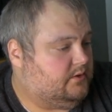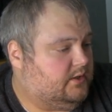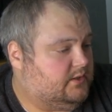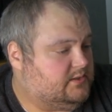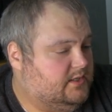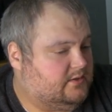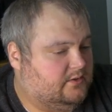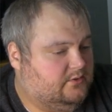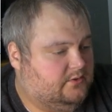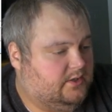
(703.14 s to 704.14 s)
and it's not the
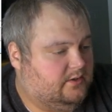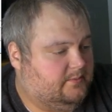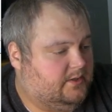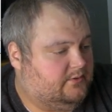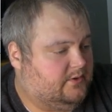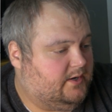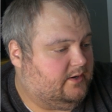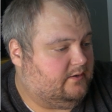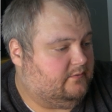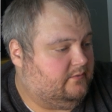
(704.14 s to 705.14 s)
2 terabyte
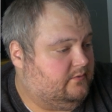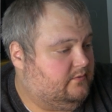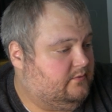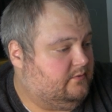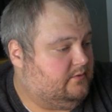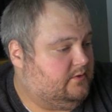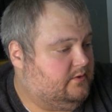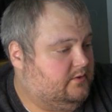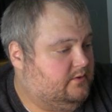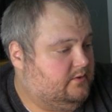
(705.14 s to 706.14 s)
drive,
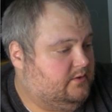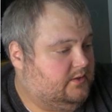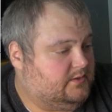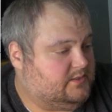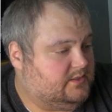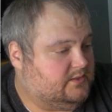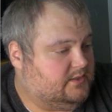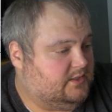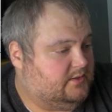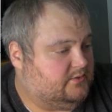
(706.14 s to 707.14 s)
and it's not the
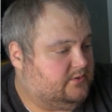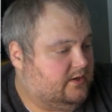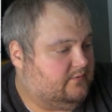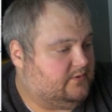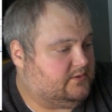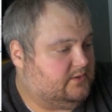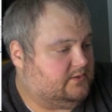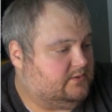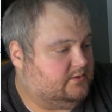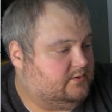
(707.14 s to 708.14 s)
SanDisk drive, it's
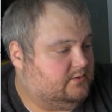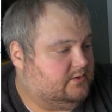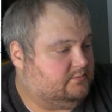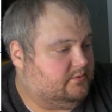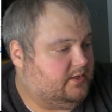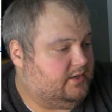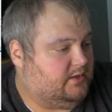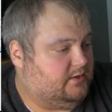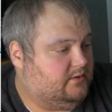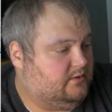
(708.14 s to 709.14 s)
this
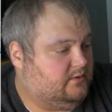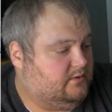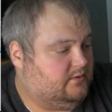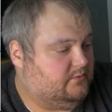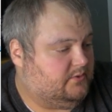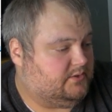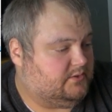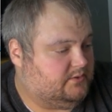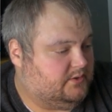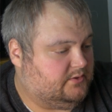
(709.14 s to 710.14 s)
blank
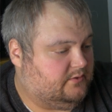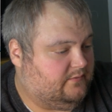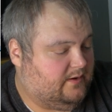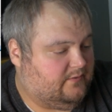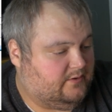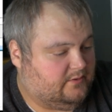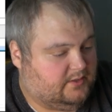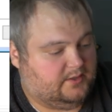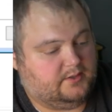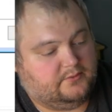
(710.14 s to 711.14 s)
Western Digital 500
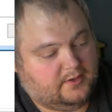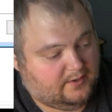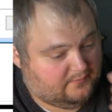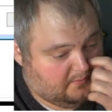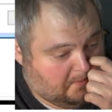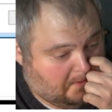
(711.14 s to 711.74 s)
gig drive.